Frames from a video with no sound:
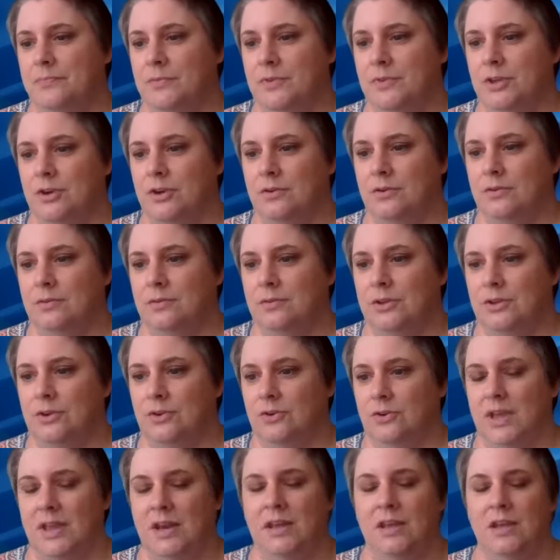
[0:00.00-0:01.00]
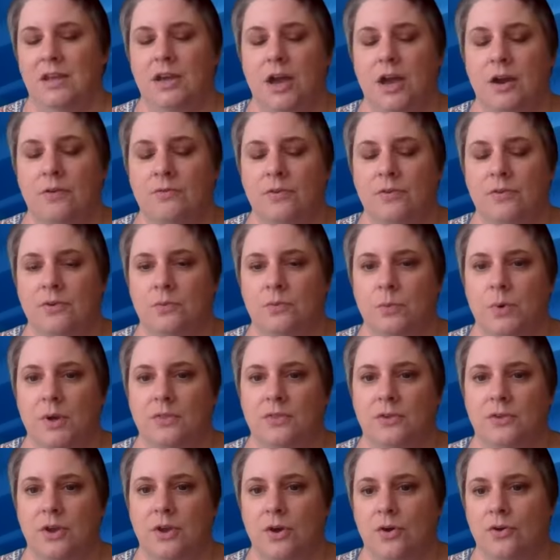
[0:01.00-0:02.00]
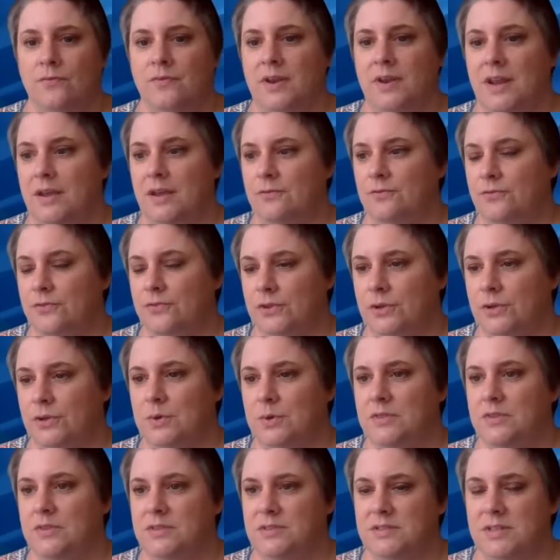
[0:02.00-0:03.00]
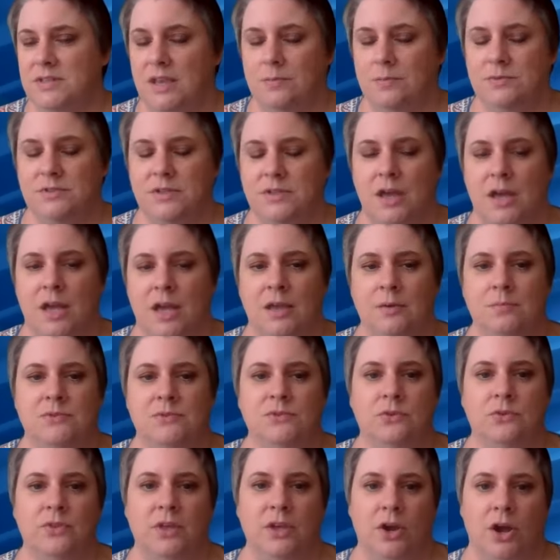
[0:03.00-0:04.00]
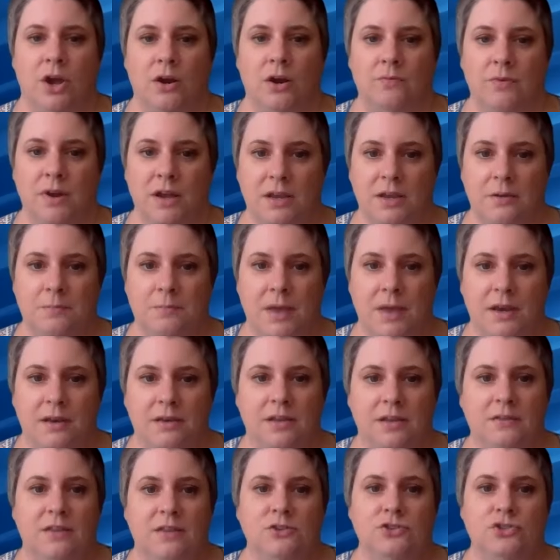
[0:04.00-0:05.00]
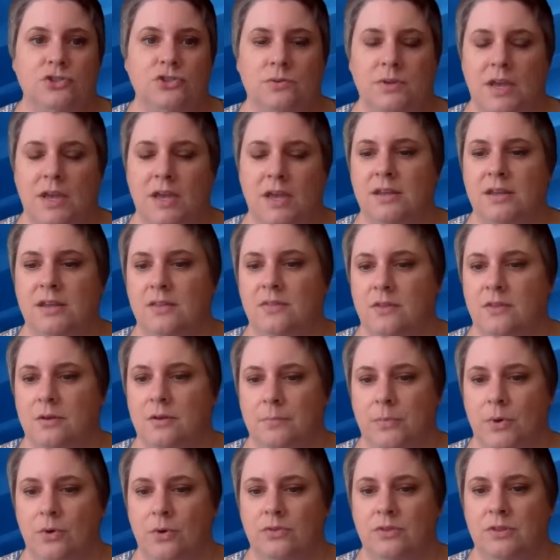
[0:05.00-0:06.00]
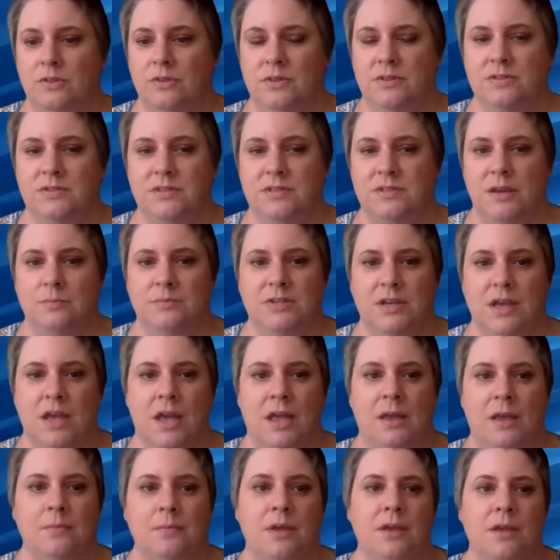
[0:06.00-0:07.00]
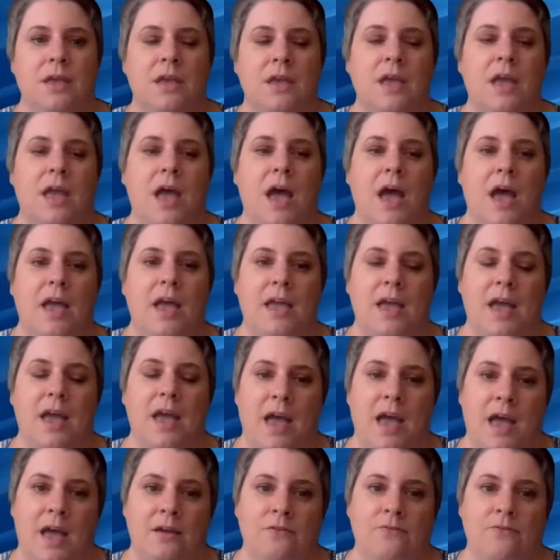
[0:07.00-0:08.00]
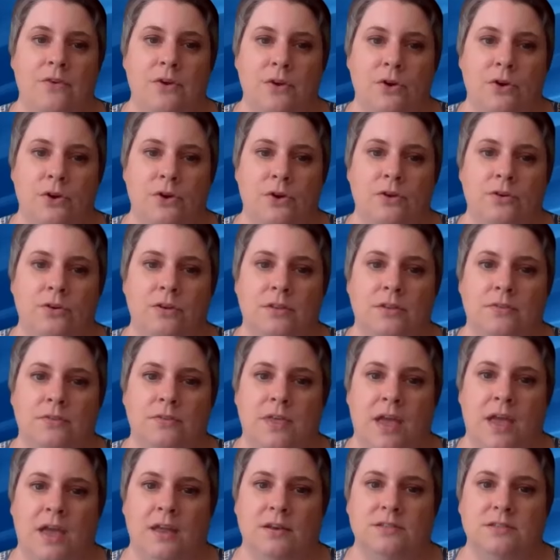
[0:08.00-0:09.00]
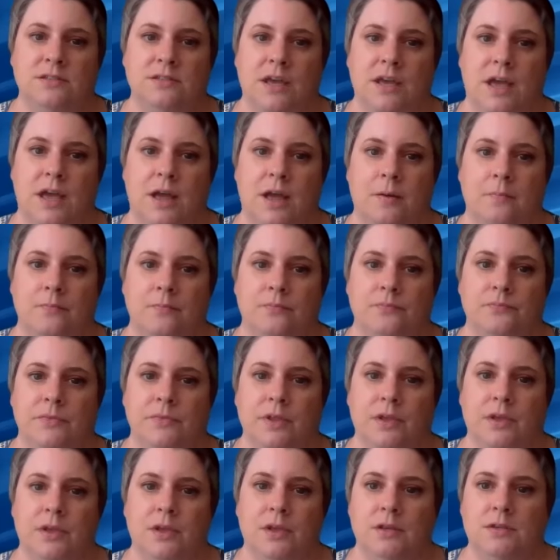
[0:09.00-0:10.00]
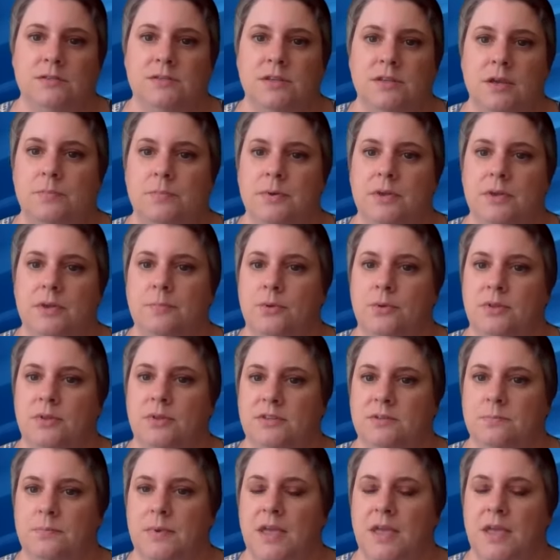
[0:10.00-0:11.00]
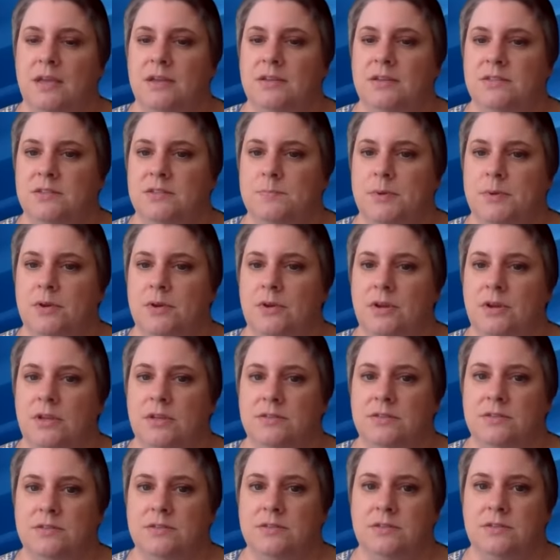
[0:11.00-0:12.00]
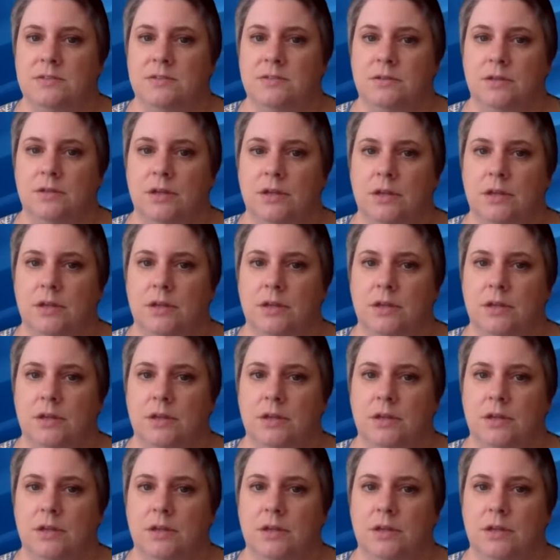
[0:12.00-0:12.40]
you're getting covered with COVID and flu at the same time. So they are recommending that you can get them both at the same time. I have heard that some people may experience